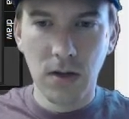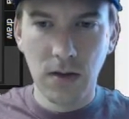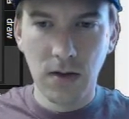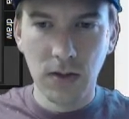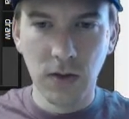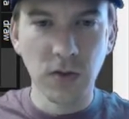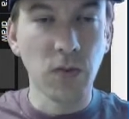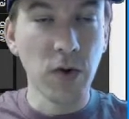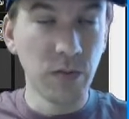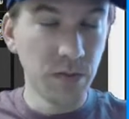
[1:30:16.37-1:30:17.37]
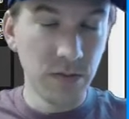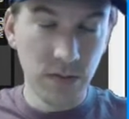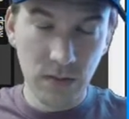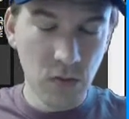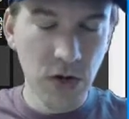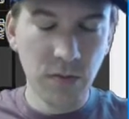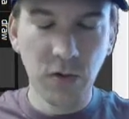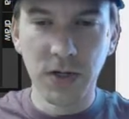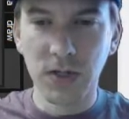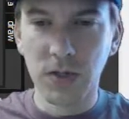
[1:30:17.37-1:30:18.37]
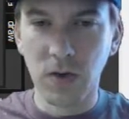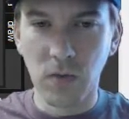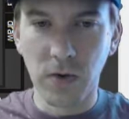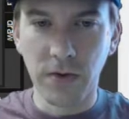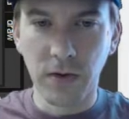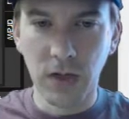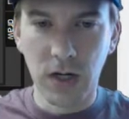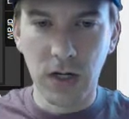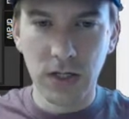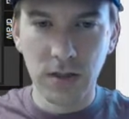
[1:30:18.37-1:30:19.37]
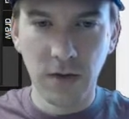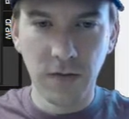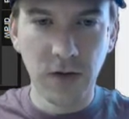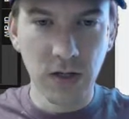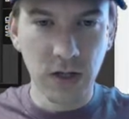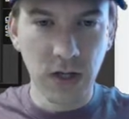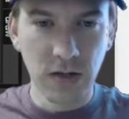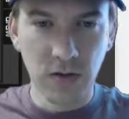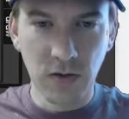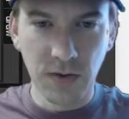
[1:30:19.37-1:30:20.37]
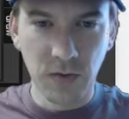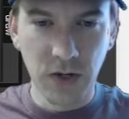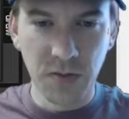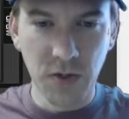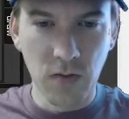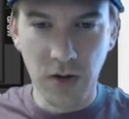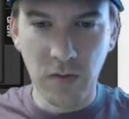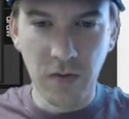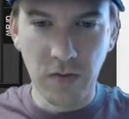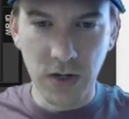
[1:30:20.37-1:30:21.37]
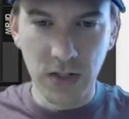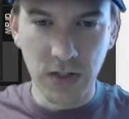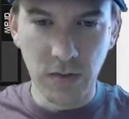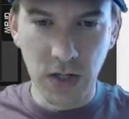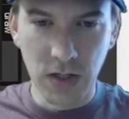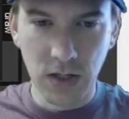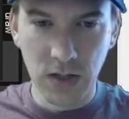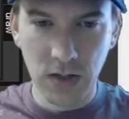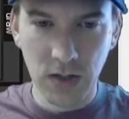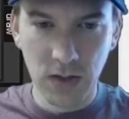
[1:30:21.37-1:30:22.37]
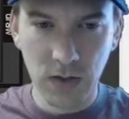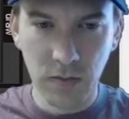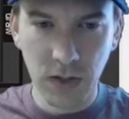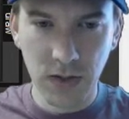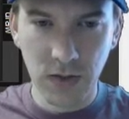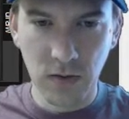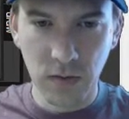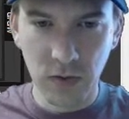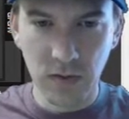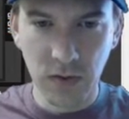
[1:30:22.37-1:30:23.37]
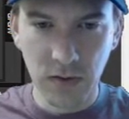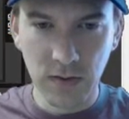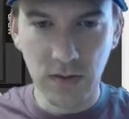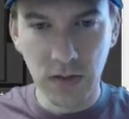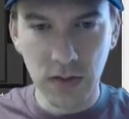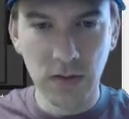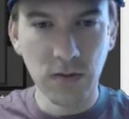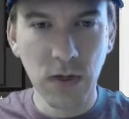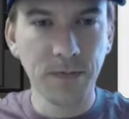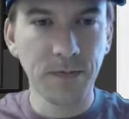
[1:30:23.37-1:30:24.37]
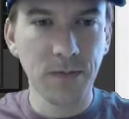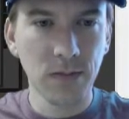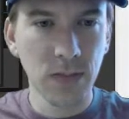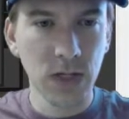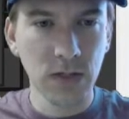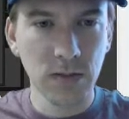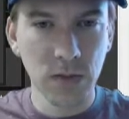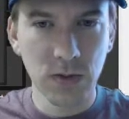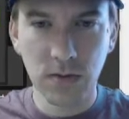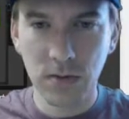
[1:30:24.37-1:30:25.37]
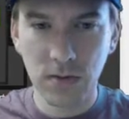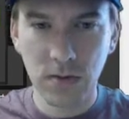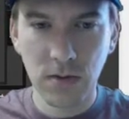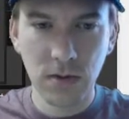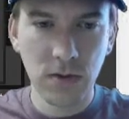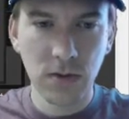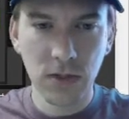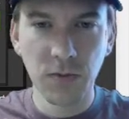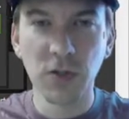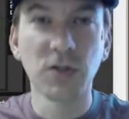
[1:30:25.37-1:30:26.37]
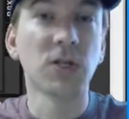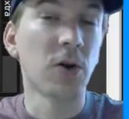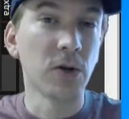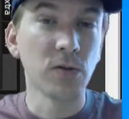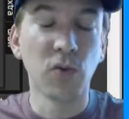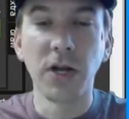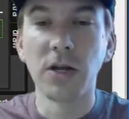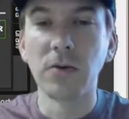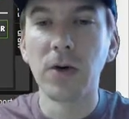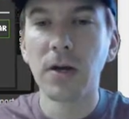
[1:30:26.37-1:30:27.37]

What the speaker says: So those red bullets are worth a lot if you can get it all the way up to red before it hits a bad guy. So BL score multiply 3 and 2. Yeah, that seems a good starting point anyway.